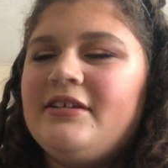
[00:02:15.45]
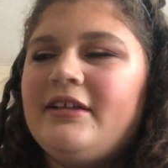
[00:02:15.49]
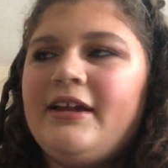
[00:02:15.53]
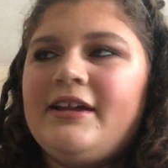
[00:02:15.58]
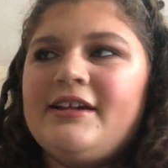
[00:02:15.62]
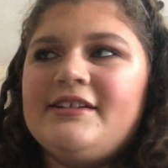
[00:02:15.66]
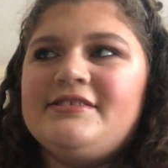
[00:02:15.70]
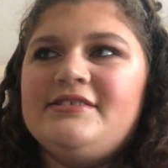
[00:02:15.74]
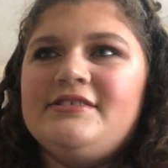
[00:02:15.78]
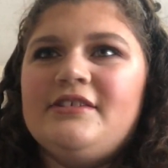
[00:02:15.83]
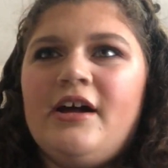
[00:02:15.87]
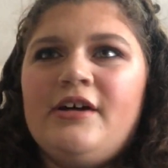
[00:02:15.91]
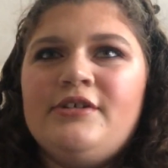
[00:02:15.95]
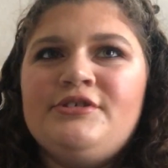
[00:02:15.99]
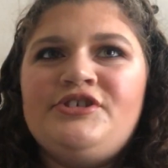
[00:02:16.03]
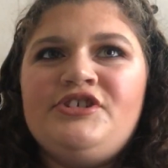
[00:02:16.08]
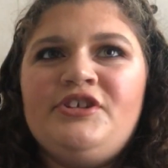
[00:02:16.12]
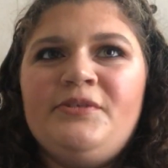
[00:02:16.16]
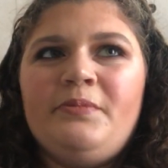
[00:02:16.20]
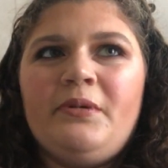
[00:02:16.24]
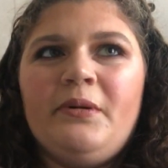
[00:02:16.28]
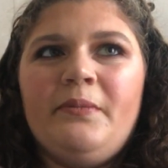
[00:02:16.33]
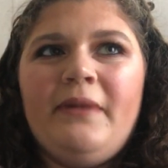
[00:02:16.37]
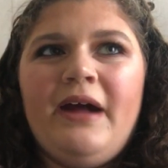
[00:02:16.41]
Like it's not
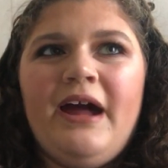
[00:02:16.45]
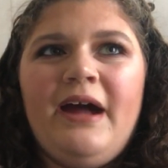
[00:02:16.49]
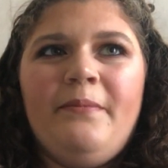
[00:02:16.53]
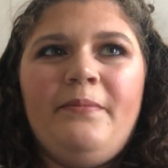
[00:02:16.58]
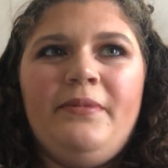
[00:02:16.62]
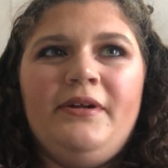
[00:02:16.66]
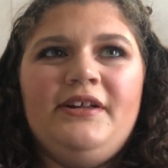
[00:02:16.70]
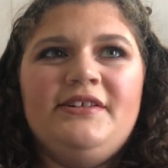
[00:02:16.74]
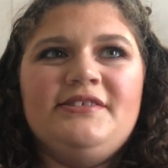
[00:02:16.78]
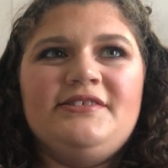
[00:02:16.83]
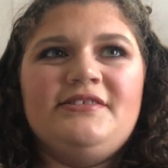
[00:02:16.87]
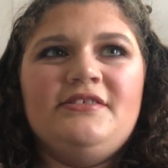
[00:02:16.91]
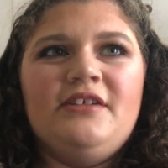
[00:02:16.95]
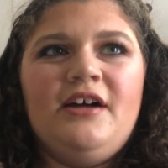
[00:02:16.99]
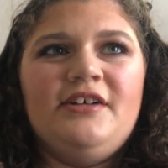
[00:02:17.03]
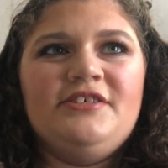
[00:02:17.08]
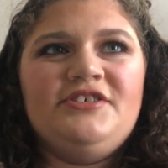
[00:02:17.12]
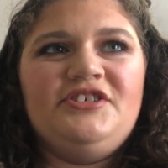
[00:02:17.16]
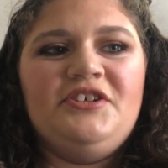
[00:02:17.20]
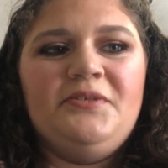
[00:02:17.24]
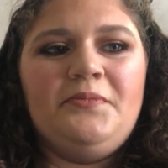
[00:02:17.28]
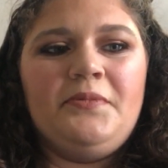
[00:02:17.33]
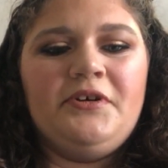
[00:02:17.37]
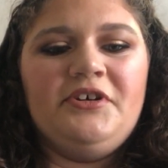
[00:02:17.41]
super matte, but it's not
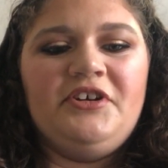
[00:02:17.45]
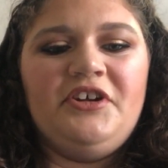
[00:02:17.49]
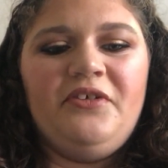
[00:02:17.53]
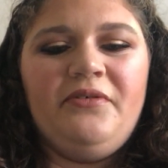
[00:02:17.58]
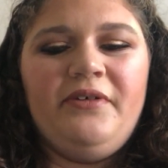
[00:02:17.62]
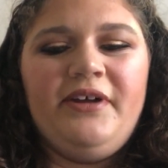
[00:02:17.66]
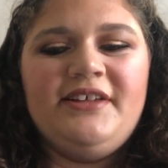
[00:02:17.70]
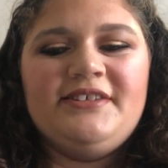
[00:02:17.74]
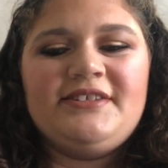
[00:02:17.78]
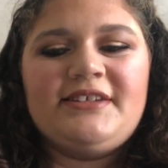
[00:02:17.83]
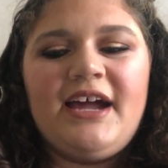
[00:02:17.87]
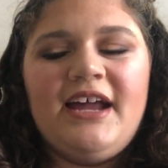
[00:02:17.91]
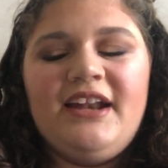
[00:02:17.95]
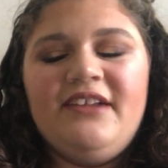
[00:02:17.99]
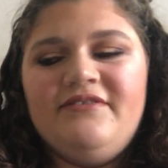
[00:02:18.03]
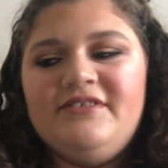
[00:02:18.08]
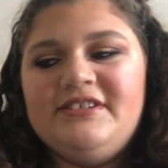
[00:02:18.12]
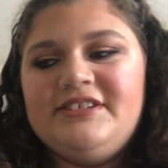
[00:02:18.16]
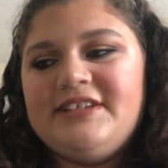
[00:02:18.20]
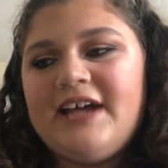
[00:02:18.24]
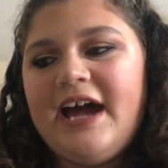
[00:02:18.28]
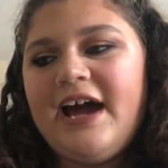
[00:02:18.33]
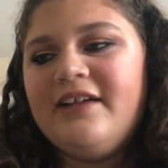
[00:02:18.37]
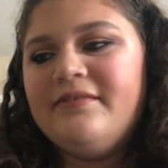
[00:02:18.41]
super dewy. It's kind of
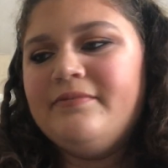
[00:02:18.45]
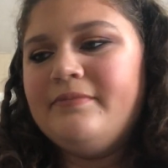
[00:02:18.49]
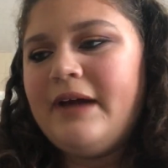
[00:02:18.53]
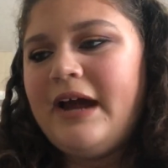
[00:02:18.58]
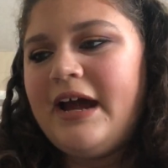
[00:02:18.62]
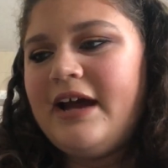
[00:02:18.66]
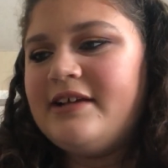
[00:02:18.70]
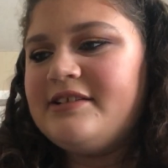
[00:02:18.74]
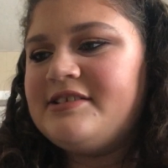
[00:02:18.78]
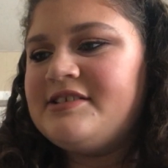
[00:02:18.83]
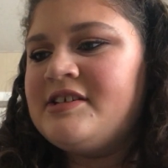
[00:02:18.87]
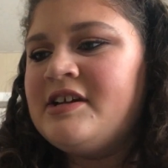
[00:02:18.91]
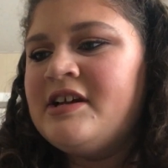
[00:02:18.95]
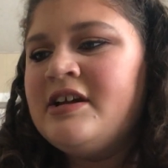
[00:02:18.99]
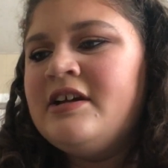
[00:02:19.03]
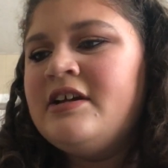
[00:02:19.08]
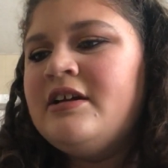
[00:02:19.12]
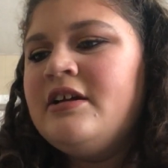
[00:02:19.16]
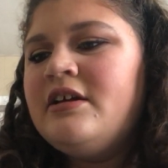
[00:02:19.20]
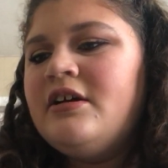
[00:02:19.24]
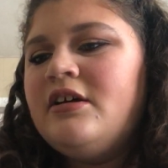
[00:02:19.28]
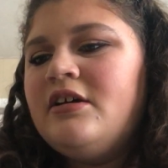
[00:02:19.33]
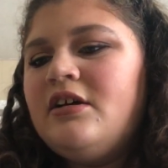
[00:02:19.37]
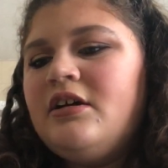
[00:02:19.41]
a satin matte
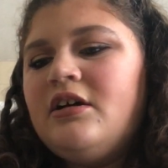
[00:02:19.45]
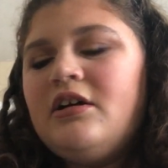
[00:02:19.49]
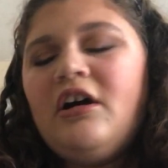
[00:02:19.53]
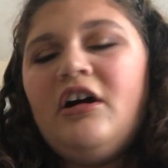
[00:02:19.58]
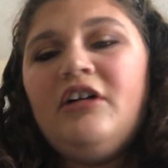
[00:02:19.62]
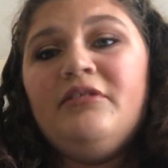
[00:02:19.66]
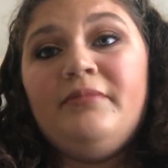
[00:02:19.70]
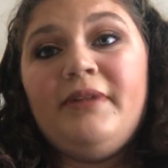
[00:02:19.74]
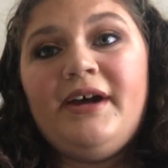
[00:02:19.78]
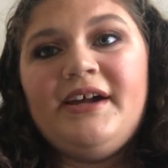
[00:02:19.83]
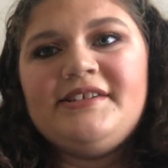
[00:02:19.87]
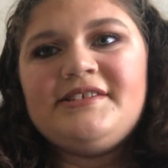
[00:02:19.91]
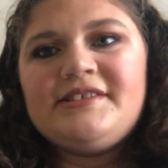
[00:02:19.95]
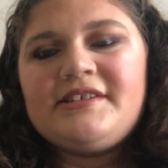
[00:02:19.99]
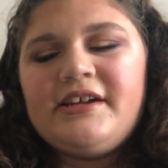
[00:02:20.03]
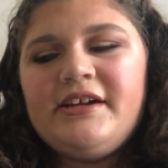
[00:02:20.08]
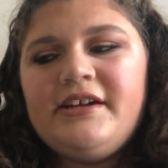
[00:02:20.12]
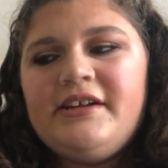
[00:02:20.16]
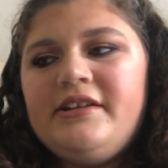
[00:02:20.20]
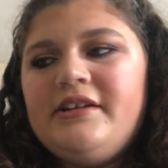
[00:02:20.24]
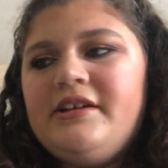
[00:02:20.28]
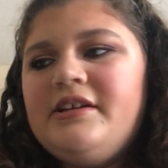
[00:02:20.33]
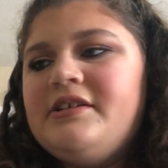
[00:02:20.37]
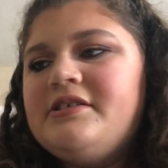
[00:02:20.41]
on my
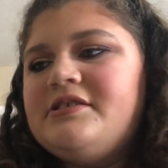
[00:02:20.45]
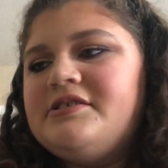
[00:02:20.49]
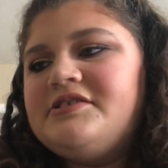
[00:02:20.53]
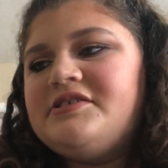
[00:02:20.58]
skin.